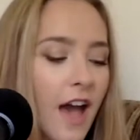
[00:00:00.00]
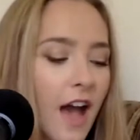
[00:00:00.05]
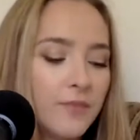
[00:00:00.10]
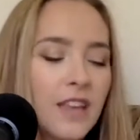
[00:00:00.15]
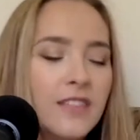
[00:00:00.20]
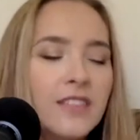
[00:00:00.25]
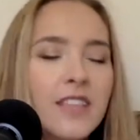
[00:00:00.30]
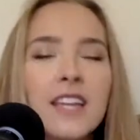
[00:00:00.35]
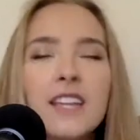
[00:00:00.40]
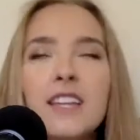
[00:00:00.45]

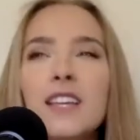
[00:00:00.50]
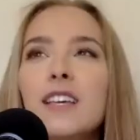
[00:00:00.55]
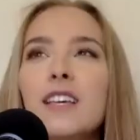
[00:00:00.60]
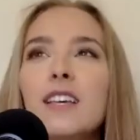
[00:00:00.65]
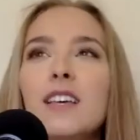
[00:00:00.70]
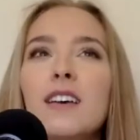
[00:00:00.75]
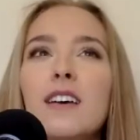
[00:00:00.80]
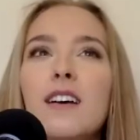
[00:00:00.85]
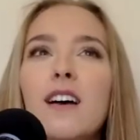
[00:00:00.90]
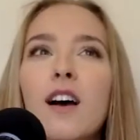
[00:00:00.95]
And then
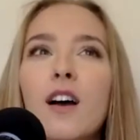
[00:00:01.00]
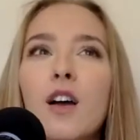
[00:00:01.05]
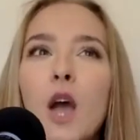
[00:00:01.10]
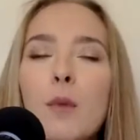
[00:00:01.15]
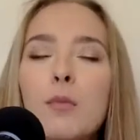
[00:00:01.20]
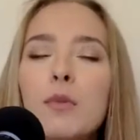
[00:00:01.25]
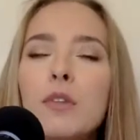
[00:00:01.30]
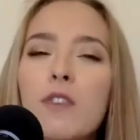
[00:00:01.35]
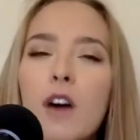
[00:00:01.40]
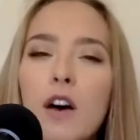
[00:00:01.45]
a
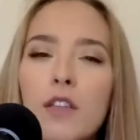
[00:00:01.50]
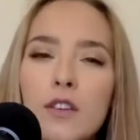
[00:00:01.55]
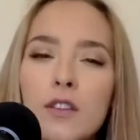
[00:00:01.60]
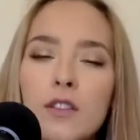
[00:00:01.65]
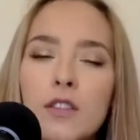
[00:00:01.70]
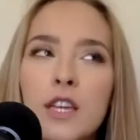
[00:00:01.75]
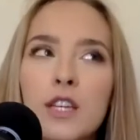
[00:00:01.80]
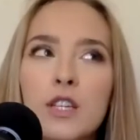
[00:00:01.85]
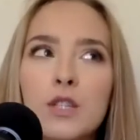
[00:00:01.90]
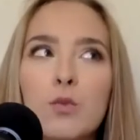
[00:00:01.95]
couple of other
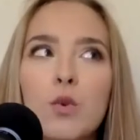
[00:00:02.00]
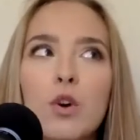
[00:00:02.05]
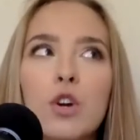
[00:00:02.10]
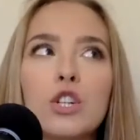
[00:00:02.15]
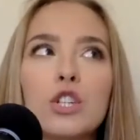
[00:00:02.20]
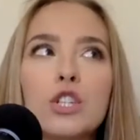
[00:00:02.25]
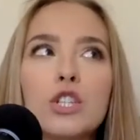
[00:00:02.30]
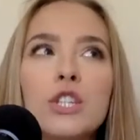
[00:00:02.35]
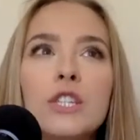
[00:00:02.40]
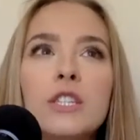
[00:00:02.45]
things
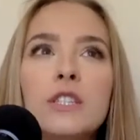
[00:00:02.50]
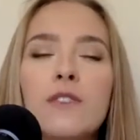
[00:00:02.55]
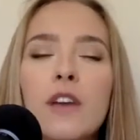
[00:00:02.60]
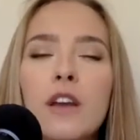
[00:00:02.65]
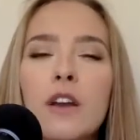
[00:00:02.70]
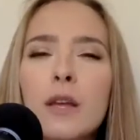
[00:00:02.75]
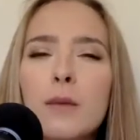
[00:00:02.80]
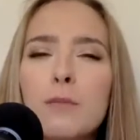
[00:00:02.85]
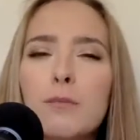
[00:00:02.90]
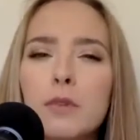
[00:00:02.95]
where she's
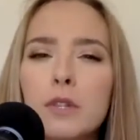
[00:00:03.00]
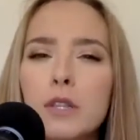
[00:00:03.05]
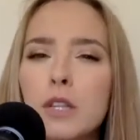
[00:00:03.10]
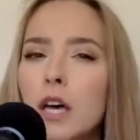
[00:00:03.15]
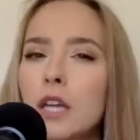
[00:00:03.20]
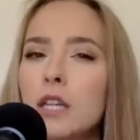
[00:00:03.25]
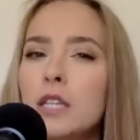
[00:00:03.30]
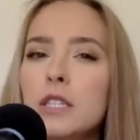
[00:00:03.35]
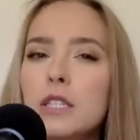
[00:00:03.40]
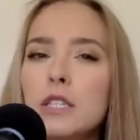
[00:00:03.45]
very
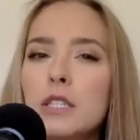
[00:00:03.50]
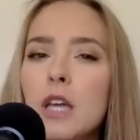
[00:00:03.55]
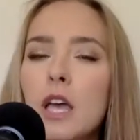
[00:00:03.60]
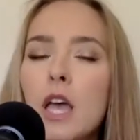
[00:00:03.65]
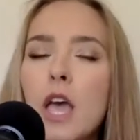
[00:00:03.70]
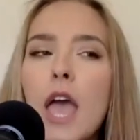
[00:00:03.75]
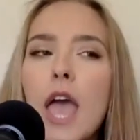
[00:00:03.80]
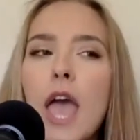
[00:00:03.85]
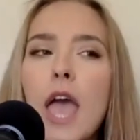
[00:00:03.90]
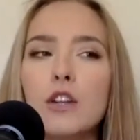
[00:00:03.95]
blunt
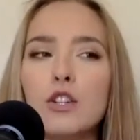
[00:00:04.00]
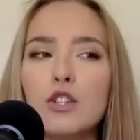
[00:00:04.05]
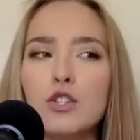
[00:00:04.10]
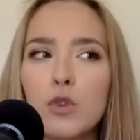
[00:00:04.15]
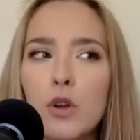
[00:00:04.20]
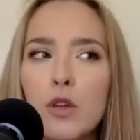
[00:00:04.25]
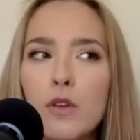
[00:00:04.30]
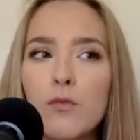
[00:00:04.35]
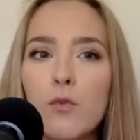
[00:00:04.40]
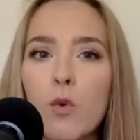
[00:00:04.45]
and
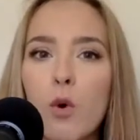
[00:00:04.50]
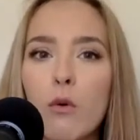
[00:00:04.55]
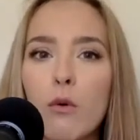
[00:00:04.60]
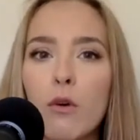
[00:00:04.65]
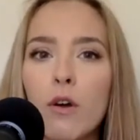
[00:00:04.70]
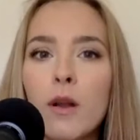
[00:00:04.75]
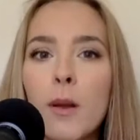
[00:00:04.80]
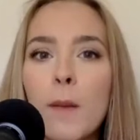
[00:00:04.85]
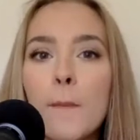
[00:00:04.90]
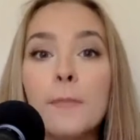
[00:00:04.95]

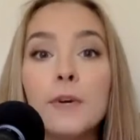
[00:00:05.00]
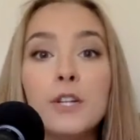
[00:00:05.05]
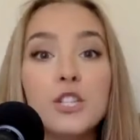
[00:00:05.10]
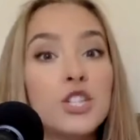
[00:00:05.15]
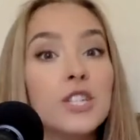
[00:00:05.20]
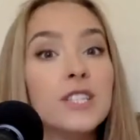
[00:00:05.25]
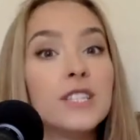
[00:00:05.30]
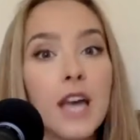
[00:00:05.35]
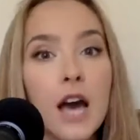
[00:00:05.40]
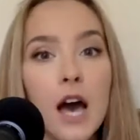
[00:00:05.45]
straightforward, but
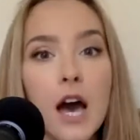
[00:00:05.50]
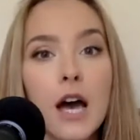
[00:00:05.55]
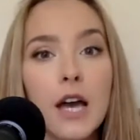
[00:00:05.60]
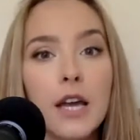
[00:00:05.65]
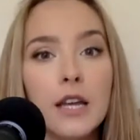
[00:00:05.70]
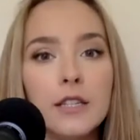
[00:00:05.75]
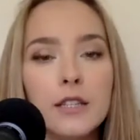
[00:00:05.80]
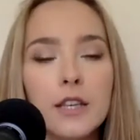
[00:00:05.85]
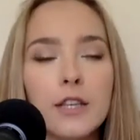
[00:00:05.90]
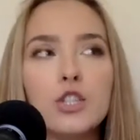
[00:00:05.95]
she's
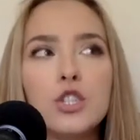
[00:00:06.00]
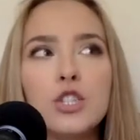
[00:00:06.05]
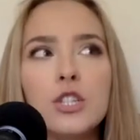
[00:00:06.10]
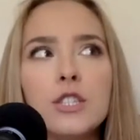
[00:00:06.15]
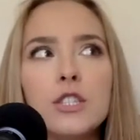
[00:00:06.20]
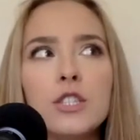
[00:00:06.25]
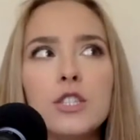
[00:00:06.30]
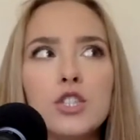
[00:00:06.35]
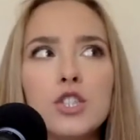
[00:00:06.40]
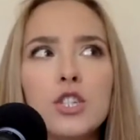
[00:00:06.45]
kind. Like
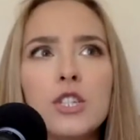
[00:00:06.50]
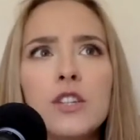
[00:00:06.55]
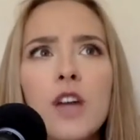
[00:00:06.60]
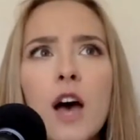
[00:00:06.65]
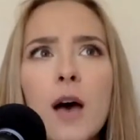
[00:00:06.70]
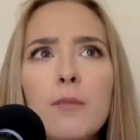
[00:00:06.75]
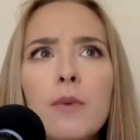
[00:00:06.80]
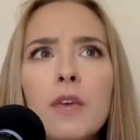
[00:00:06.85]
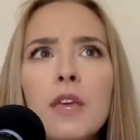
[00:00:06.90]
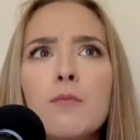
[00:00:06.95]
she's
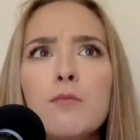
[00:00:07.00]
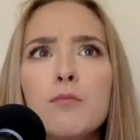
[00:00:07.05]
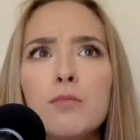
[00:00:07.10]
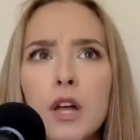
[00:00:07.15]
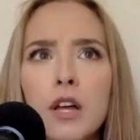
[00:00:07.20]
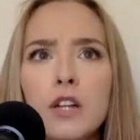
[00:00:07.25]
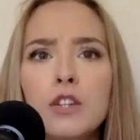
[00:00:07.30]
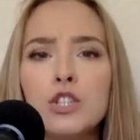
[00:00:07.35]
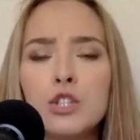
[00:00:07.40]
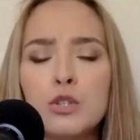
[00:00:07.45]
not being
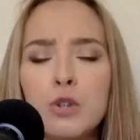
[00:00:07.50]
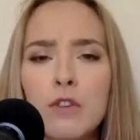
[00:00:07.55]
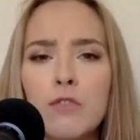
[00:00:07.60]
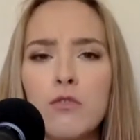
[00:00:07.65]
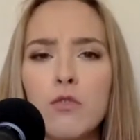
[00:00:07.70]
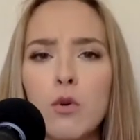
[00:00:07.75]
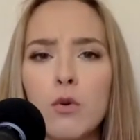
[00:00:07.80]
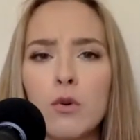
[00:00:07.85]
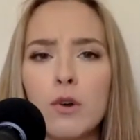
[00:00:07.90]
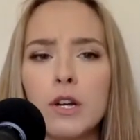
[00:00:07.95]
blunt and
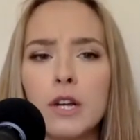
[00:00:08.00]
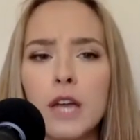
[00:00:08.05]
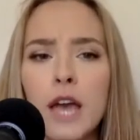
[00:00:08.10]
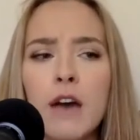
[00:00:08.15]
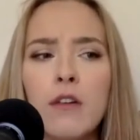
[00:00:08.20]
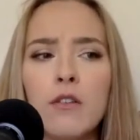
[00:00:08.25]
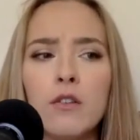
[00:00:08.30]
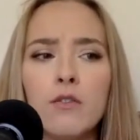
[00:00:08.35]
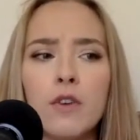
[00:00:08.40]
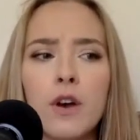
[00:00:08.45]
straightforward
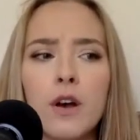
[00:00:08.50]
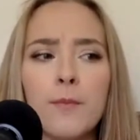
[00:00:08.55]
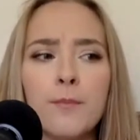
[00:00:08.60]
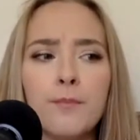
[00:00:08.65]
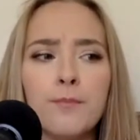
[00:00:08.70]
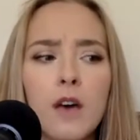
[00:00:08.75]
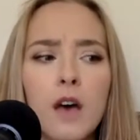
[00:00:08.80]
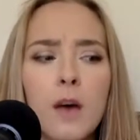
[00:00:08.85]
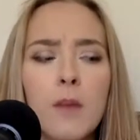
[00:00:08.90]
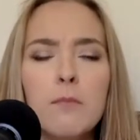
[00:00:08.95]
out of
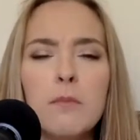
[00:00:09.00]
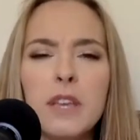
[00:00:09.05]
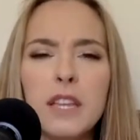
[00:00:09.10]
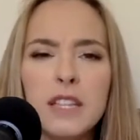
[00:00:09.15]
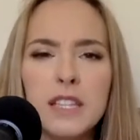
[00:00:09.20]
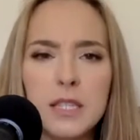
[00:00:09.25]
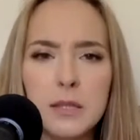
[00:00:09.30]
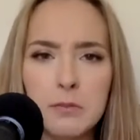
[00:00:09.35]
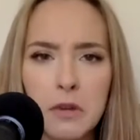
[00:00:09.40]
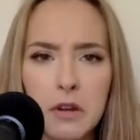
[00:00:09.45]
a
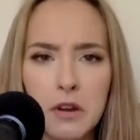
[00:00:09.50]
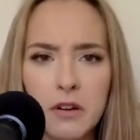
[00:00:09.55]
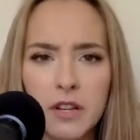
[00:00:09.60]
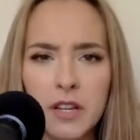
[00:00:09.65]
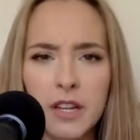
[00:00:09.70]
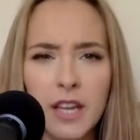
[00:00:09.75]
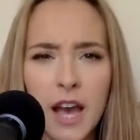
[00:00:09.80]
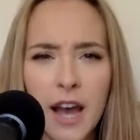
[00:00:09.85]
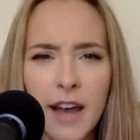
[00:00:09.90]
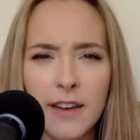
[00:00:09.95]

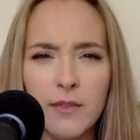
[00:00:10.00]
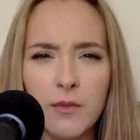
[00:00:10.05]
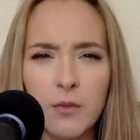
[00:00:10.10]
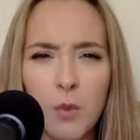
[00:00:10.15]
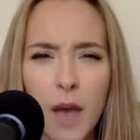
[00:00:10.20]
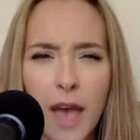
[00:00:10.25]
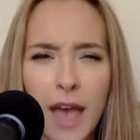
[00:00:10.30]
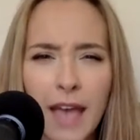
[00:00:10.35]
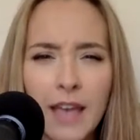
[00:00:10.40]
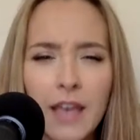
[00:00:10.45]
mean-spirited kind of
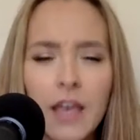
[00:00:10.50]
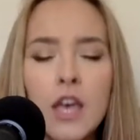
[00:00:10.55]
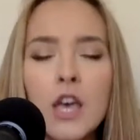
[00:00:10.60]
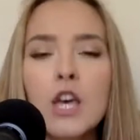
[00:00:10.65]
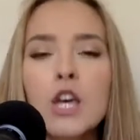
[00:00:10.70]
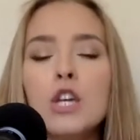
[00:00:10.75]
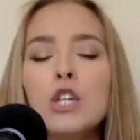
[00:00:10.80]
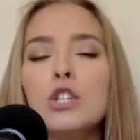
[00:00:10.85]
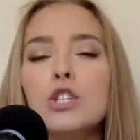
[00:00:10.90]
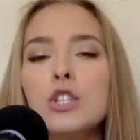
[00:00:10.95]
way.
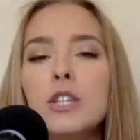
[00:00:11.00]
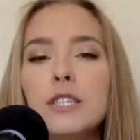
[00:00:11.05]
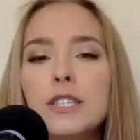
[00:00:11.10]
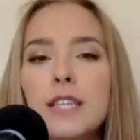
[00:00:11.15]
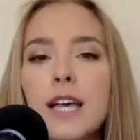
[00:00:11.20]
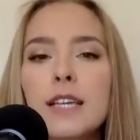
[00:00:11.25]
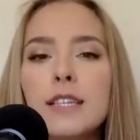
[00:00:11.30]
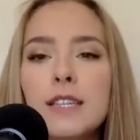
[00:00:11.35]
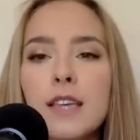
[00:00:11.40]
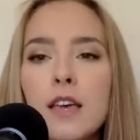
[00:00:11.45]
She
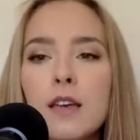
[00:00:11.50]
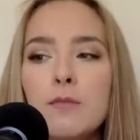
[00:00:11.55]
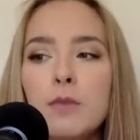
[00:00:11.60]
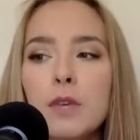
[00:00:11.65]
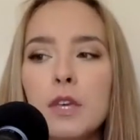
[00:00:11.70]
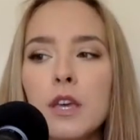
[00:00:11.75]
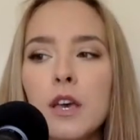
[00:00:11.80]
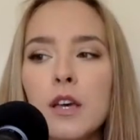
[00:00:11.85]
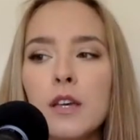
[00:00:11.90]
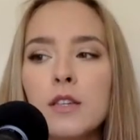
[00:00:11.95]
says it
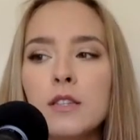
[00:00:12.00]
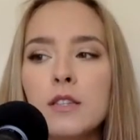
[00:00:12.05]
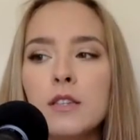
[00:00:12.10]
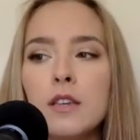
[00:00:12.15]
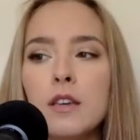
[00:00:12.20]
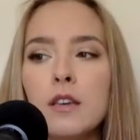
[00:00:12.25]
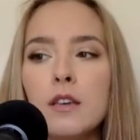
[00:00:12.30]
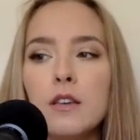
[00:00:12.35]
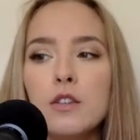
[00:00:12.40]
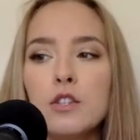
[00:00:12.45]
because
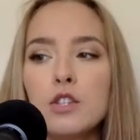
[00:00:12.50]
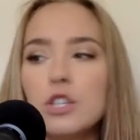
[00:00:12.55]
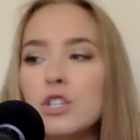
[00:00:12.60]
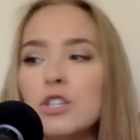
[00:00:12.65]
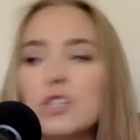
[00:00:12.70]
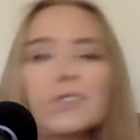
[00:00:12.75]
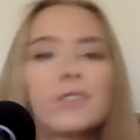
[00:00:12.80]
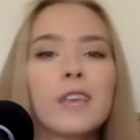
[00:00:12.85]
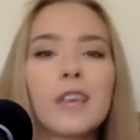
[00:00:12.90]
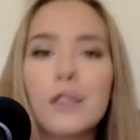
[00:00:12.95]
she's
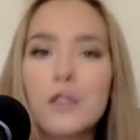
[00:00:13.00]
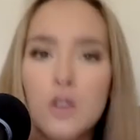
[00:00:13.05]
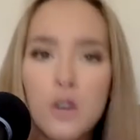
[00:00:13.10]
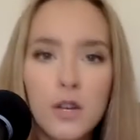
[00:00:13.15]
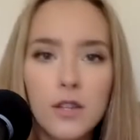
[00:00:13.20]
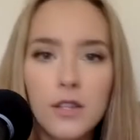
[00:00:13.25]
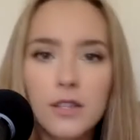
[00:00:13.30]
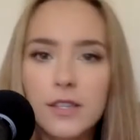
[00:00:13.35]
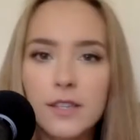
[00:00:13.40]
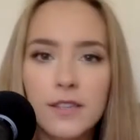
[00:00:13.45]
just like,
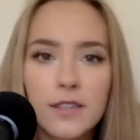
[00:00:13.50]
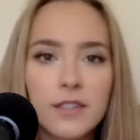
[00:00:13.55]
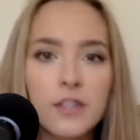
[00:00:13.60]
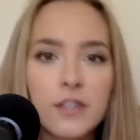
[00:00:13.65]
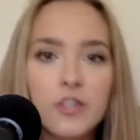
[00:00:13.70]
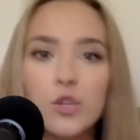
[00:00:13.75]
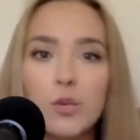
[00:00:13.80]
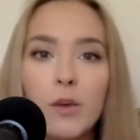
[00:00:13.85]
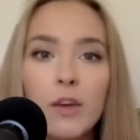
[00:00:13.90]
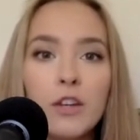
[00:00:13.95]
look, this is the
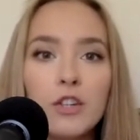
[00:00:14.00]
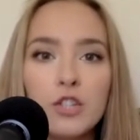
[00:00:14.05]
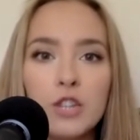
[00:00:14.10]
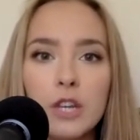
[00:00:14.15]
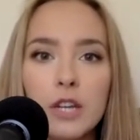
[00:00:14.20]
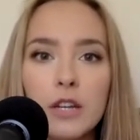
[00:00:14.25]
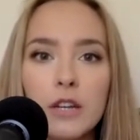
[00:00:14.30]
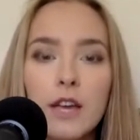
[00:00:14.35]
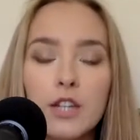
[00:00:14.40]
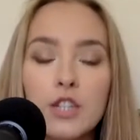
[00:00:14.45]

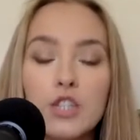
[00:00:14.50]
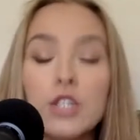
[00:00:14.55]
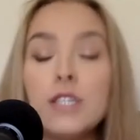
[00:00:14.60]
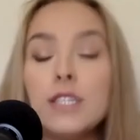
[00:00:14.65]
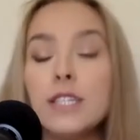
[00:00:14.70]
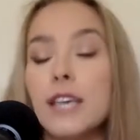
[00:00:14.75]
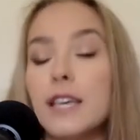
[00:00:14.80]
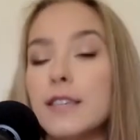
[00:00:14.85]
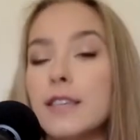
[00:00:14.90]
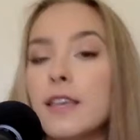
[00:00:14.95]
situation. And she
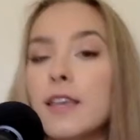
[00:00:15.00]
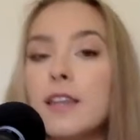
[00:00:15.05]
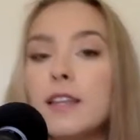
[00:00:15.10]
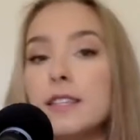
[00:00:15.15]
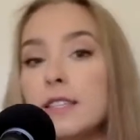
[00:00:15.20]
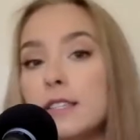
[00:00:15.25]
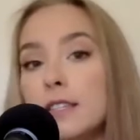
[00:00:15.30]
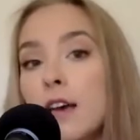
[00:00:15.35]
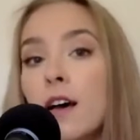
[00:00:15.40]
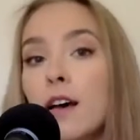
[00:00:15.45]
says it and
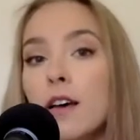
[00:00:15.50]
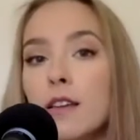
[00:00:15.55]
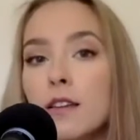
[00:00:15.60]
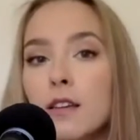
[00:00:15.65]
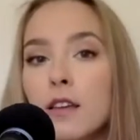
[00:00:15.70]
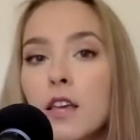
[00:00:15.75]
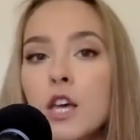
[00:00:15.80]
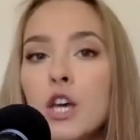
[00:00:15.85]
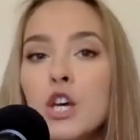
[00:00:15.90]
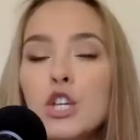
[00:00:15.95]
it's
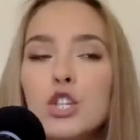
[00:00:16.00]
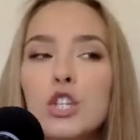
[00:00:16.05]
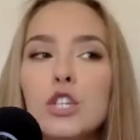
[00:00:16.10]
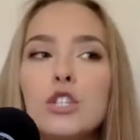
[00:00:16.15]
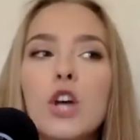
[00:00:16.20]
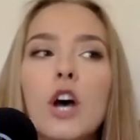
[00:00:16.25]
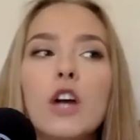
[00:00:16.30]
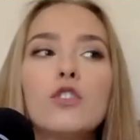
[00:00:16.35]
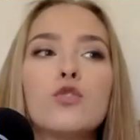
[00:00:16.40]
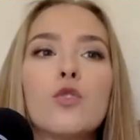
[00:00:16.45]
done. She's
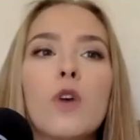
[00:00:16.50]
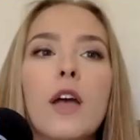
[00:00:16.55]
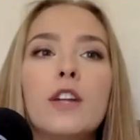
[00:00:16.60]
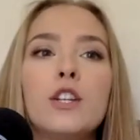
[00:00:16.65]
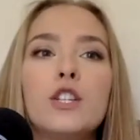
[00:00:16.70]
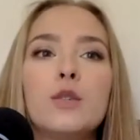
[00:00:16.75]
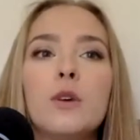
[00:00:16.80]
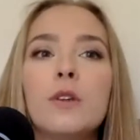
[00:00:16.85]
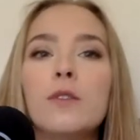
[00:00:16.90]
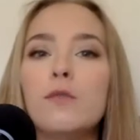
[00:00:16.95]
not trying
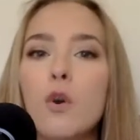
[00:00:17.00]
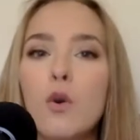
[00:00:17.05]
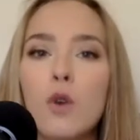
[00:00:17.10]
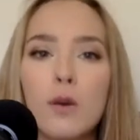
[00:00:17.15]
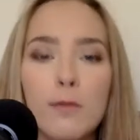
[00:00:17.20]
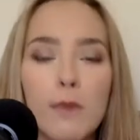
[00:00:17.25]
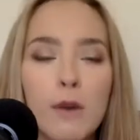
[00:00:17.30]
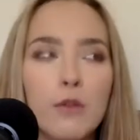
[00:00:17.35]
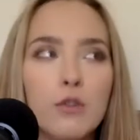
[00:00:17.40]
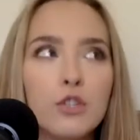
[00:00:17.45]
to invoke
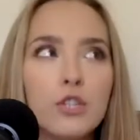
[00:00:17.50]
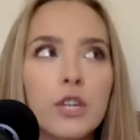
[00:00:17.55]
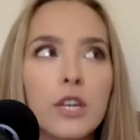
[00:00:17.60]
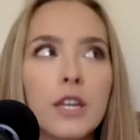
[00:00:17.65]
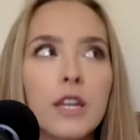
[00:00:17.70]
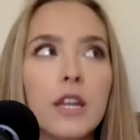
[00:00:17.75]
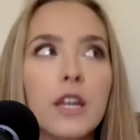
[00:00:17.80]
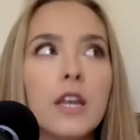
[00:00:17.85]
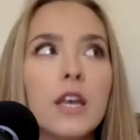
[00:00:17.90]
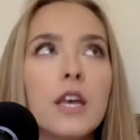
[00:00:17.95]

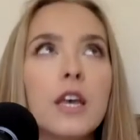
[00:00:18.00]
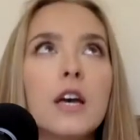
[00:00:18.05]
emotion.